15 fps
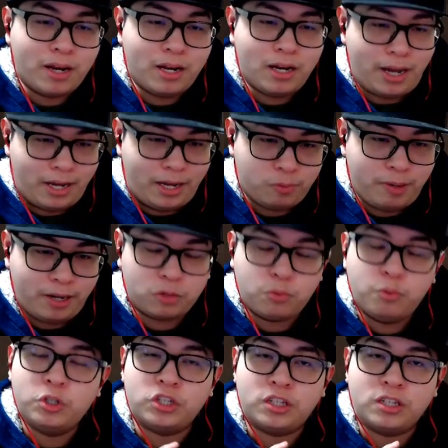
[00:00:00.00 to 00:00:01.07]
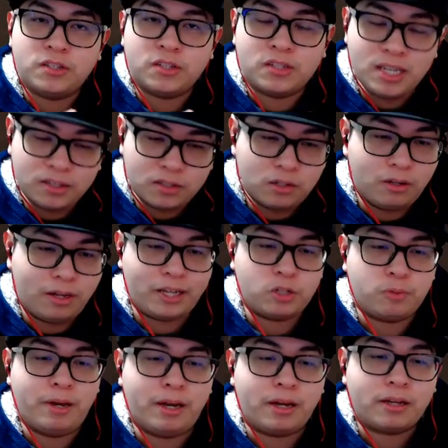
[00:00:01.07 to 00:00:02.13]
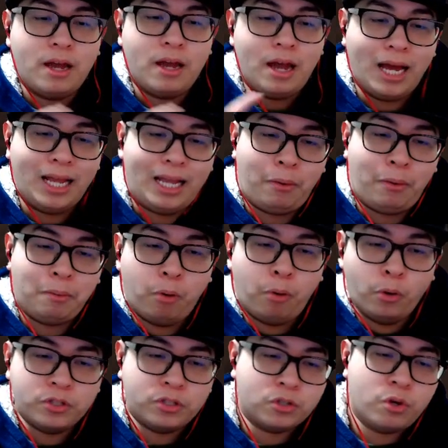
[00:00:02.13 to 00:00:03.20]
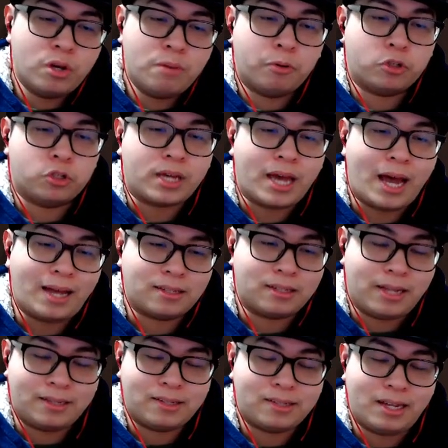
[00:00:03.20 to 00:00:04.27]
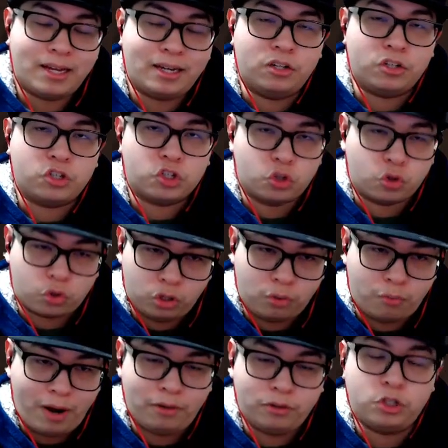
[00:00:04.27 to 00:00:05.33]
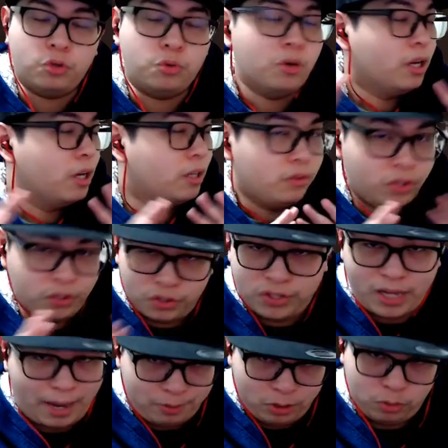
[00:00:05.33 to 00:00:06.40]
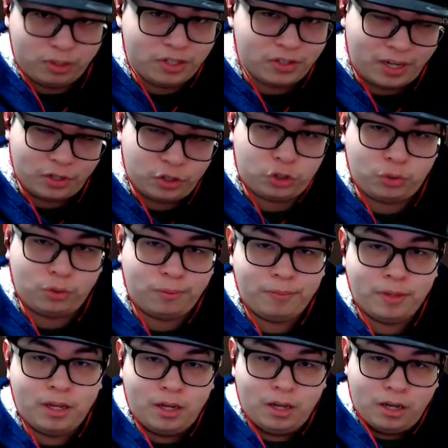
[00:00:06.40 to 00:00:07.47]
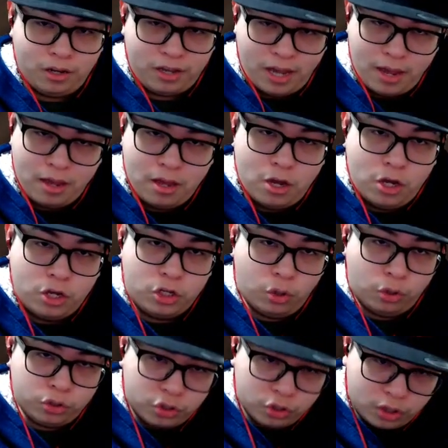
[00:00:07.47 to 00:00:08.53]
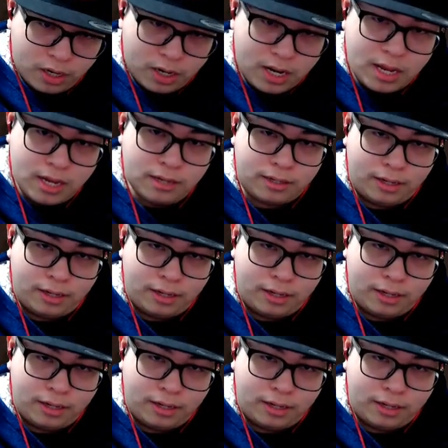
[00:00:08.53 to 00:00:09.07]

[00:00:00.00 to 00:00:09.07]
aspect, which is the seasonal aspect, allowing Poison Creeper to cast Landslide in a circle around you. This is absolutely essential. Okay, you're also going to need